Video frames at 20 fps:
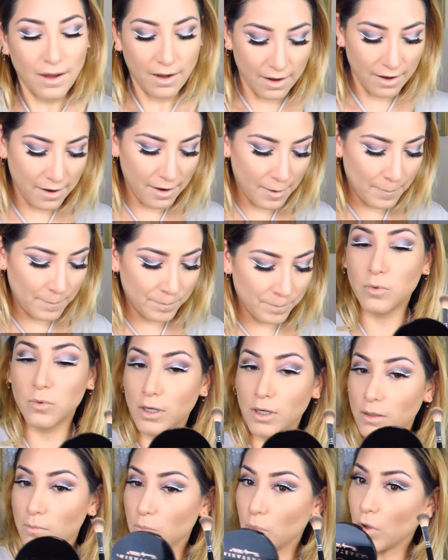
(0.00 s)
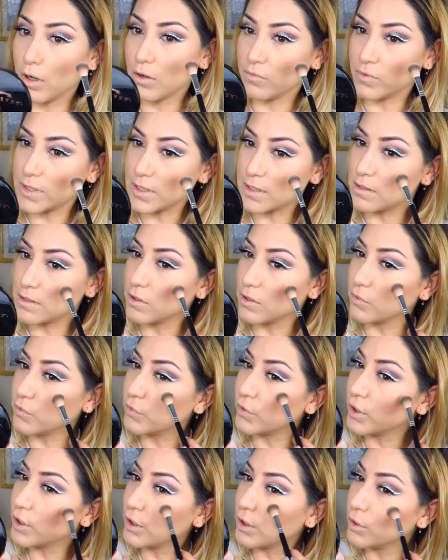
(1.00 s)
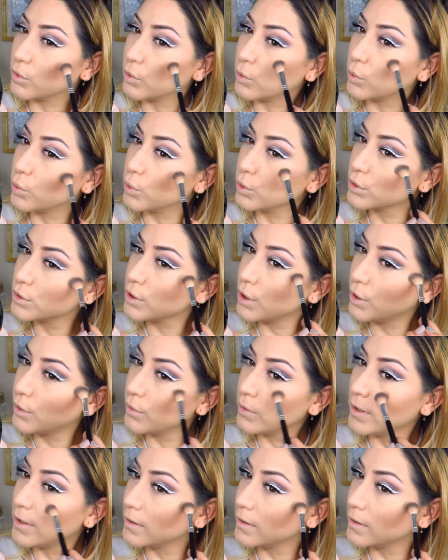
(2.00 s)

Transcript: I want more of a silver cool tone,